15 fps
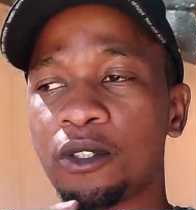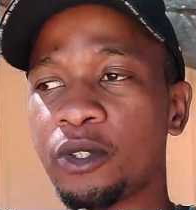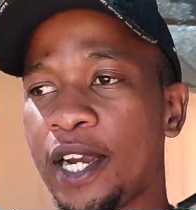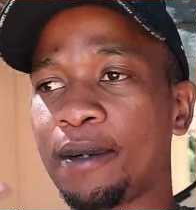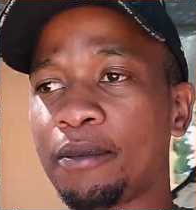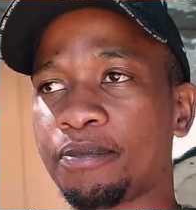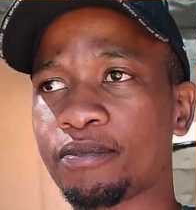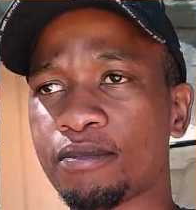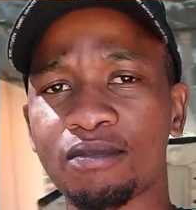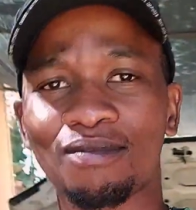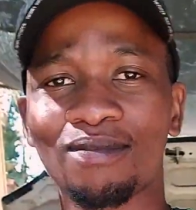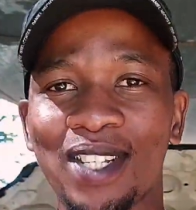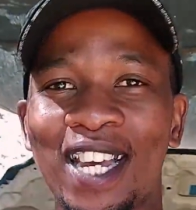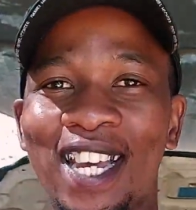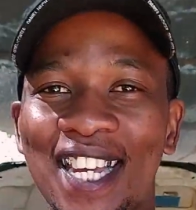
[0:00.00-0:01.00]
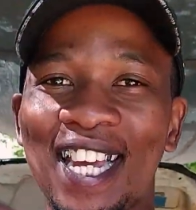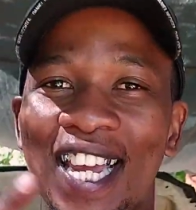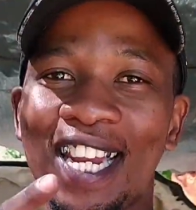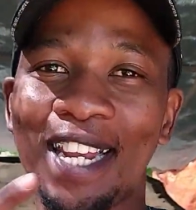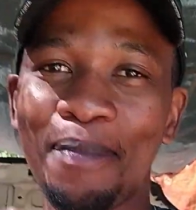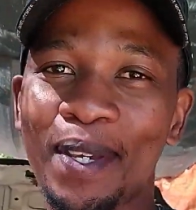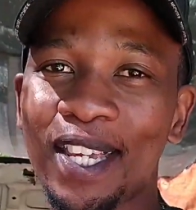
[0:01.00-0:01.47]
So yeah,
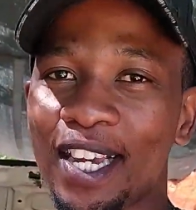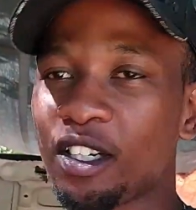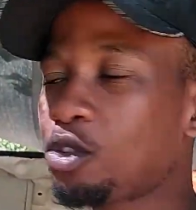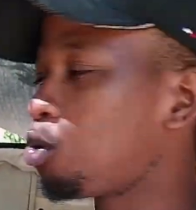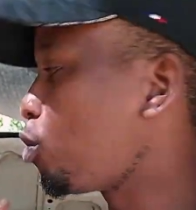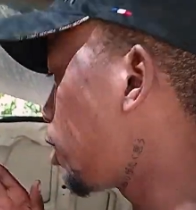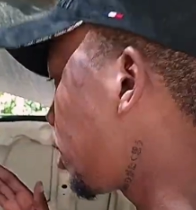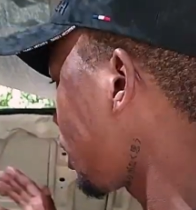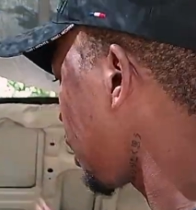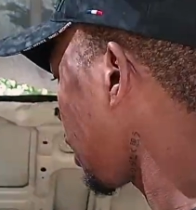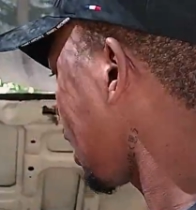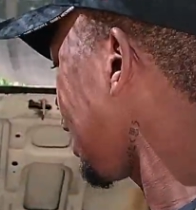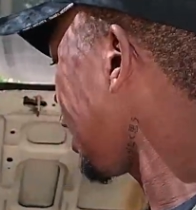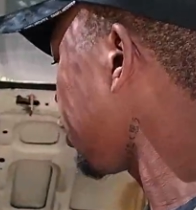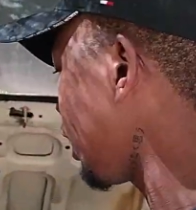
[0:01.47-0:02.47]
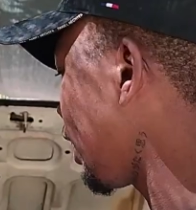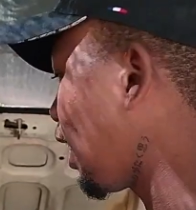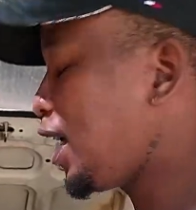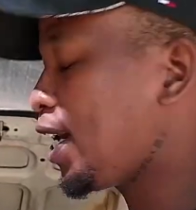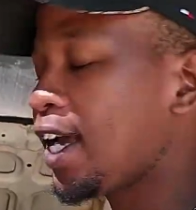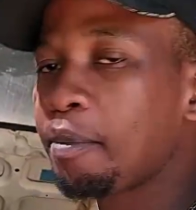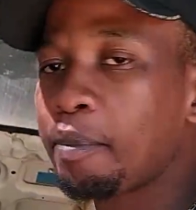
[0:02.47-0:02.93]
let me get to work and actually
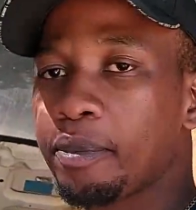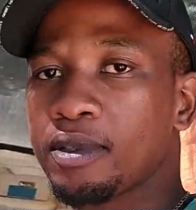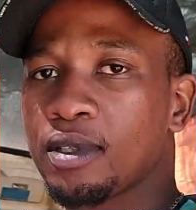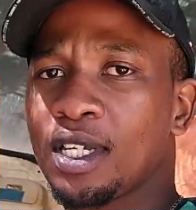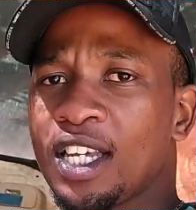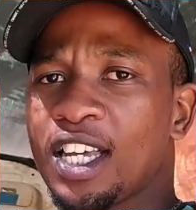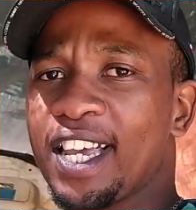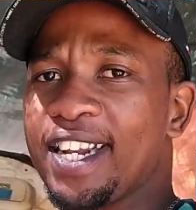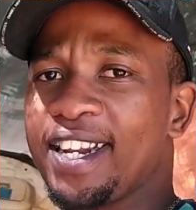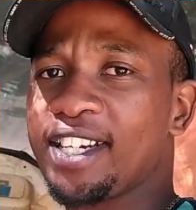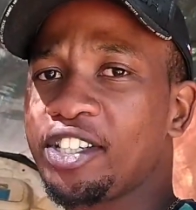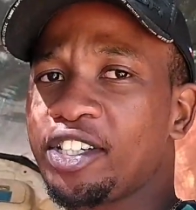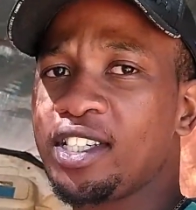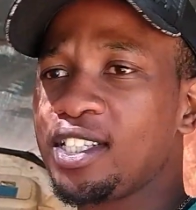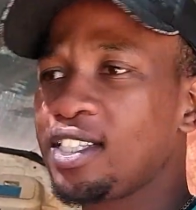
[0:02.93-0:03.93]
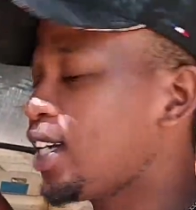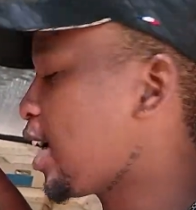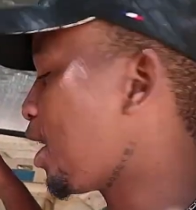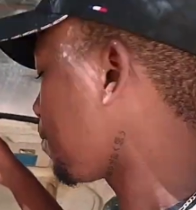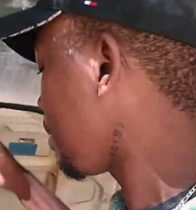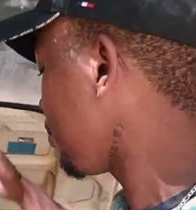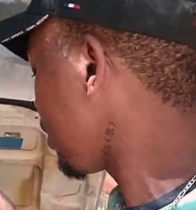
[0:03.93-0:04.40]
clean up, and
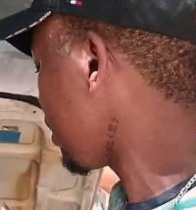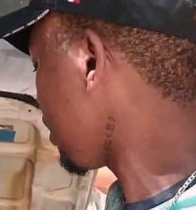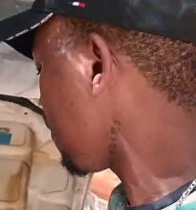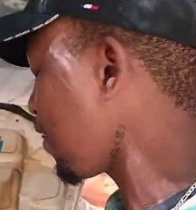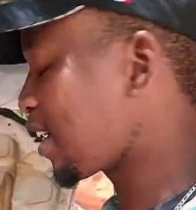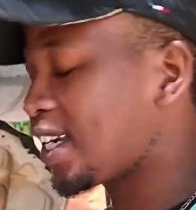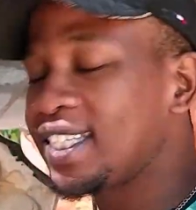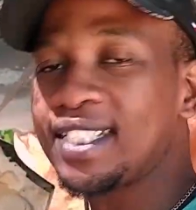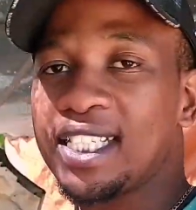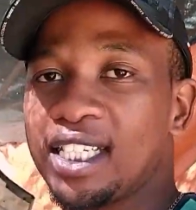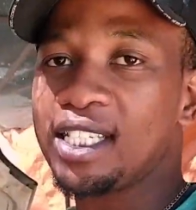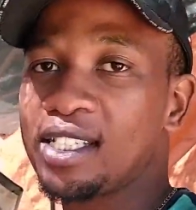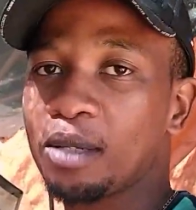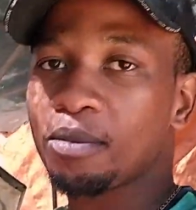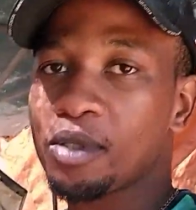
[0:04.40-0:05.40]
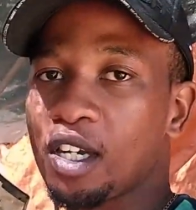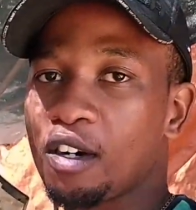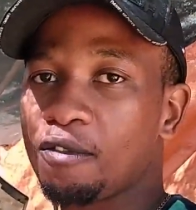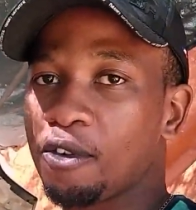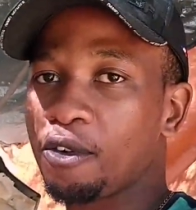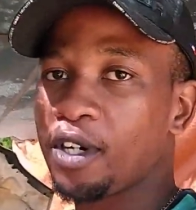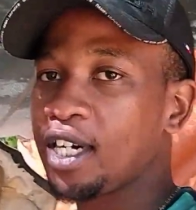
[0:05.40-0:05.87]
actually maybe see if I can delete some
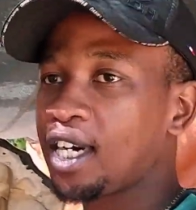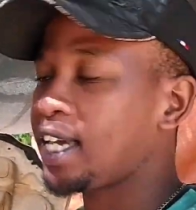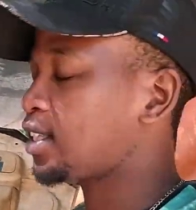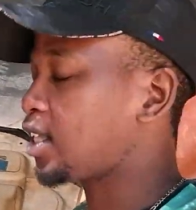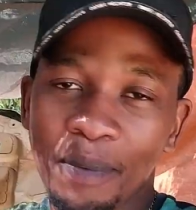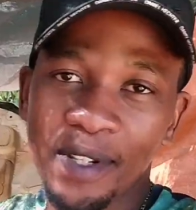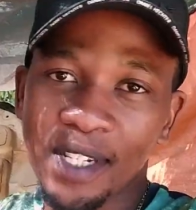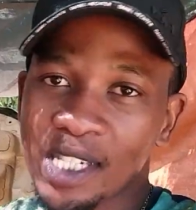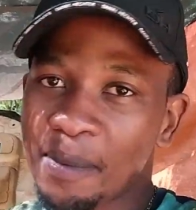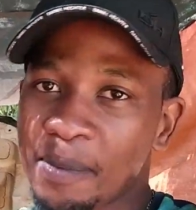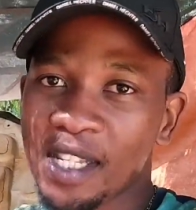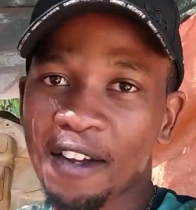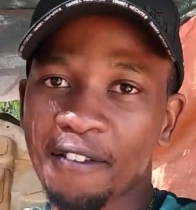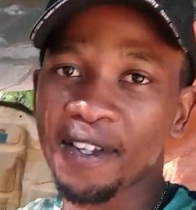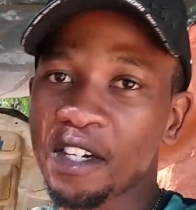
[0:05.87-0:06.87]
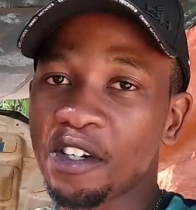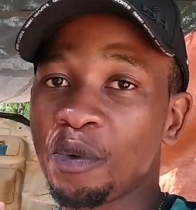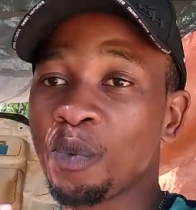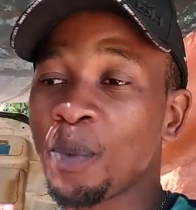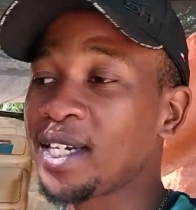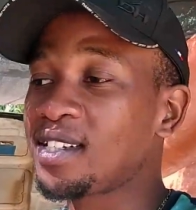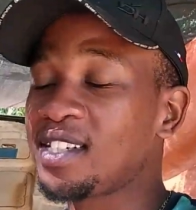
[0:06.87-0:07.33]
stuff already. Like maybe there's some stuff that
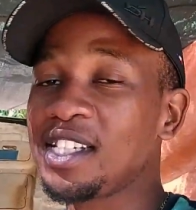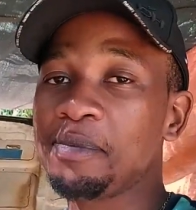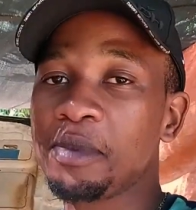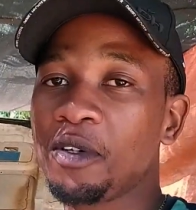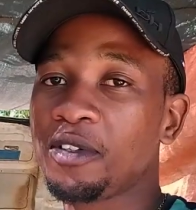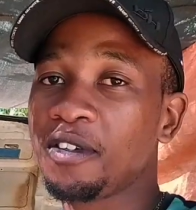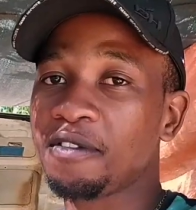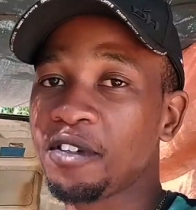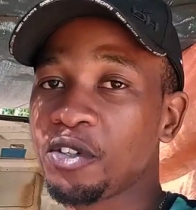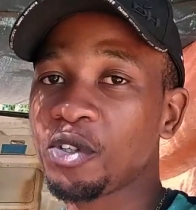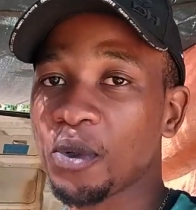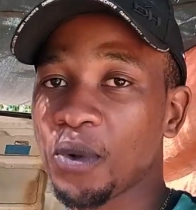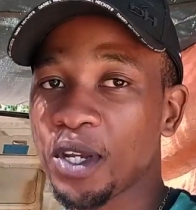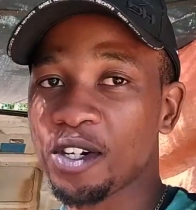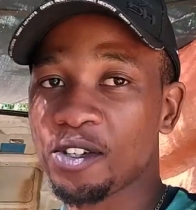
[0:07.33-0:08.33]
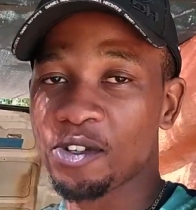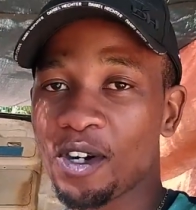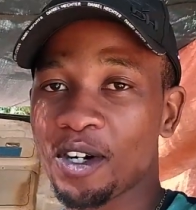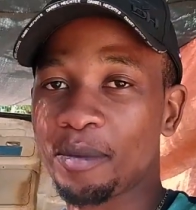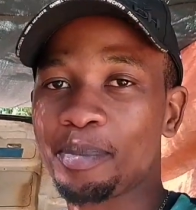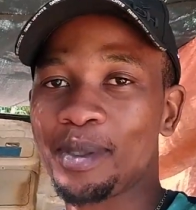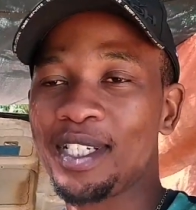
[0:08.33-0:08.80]
you might see me on the video doing it
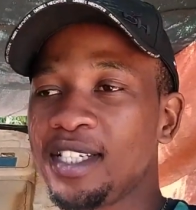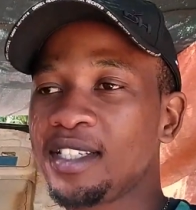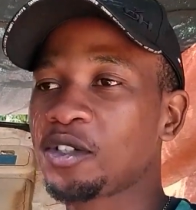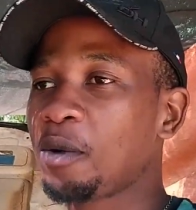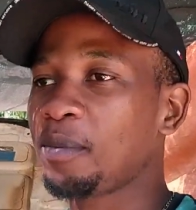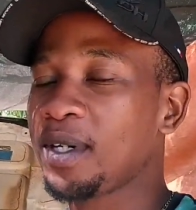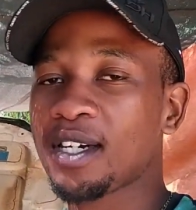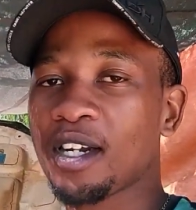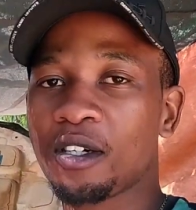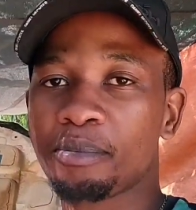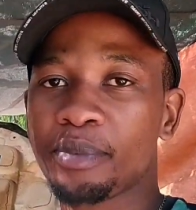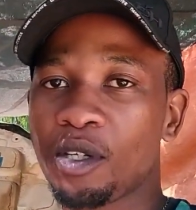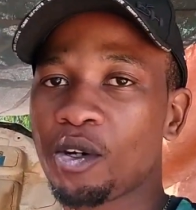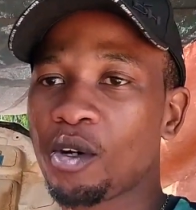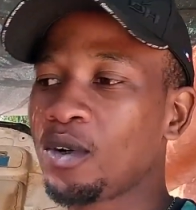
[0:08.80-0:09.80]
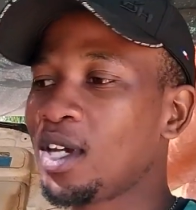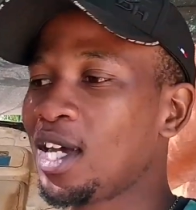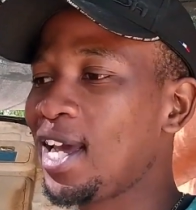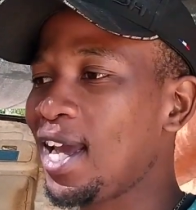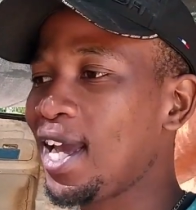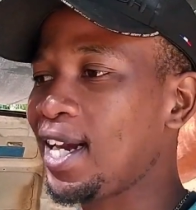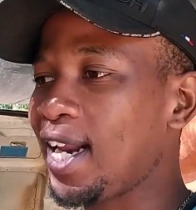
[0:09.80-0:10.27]
wrong. Please comment down below
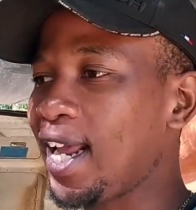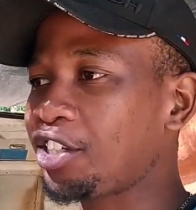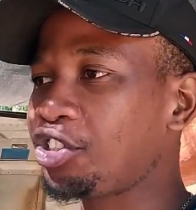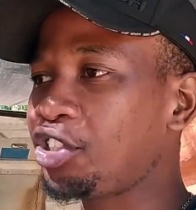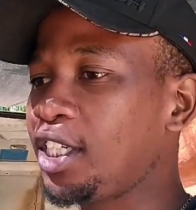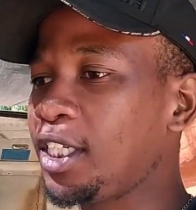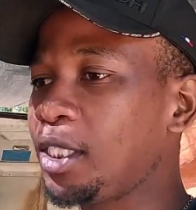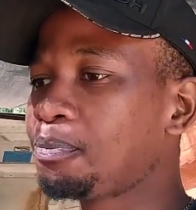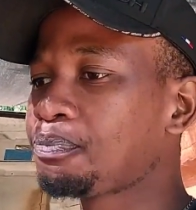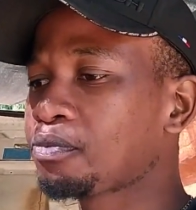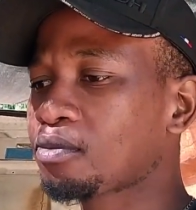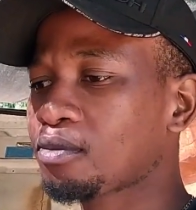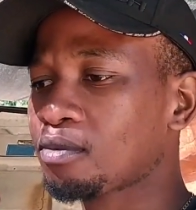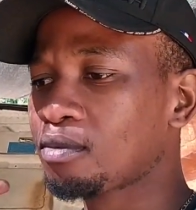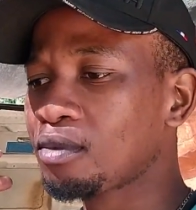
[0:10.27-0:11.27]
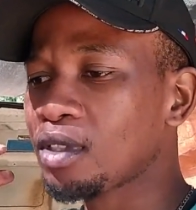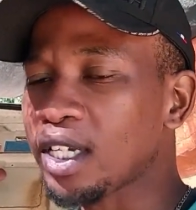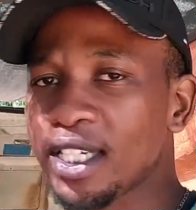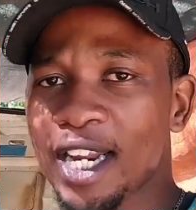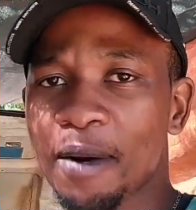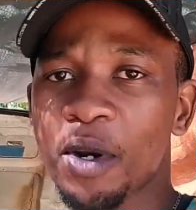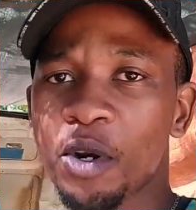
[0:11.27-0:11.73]
and actually
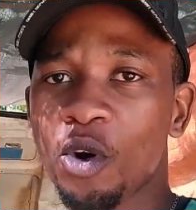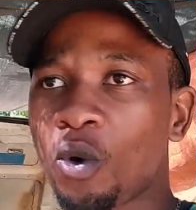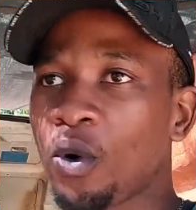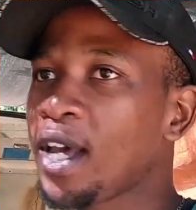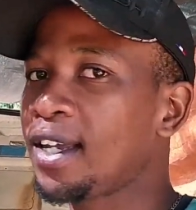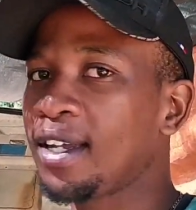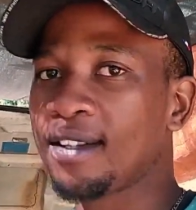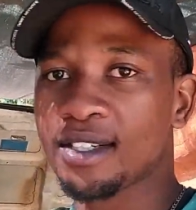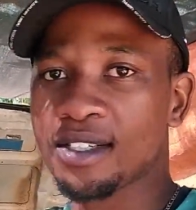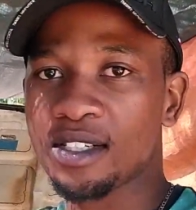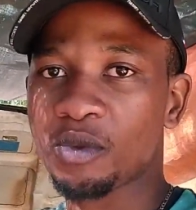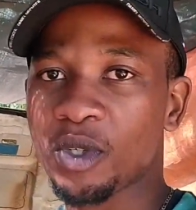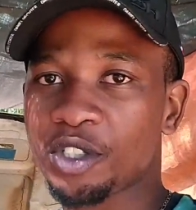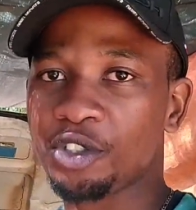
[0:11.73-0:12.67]
let me know, hey, this is